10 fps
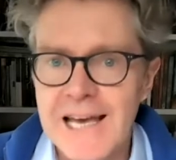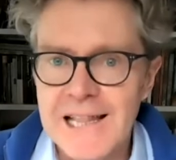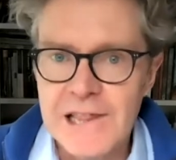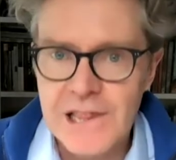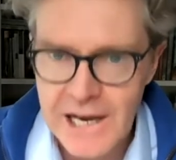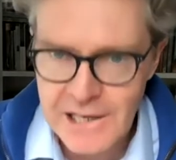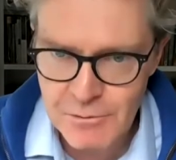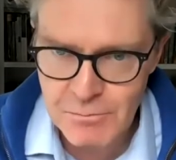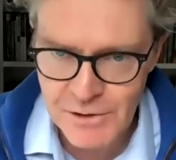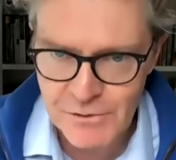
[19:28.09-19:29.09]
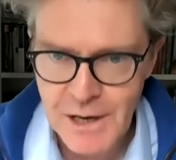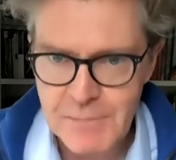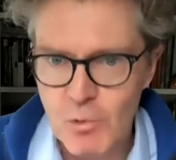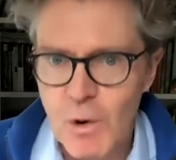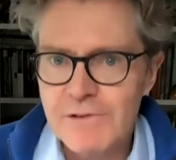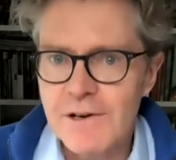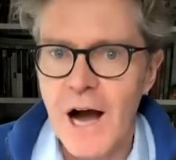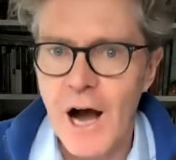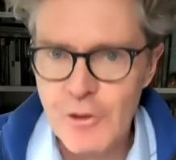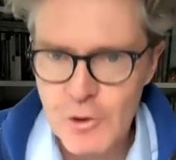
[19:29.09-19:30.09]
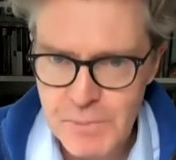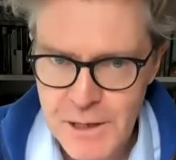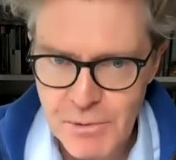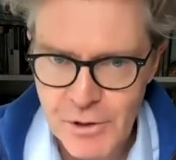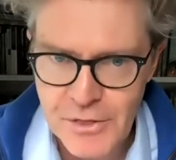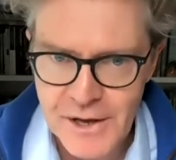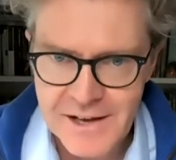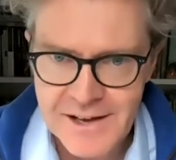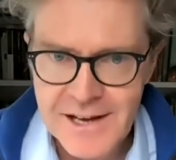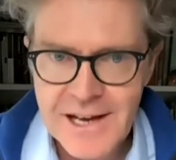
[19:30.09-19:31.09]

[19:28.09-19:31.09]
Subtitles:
enlightenment, but what did other people think?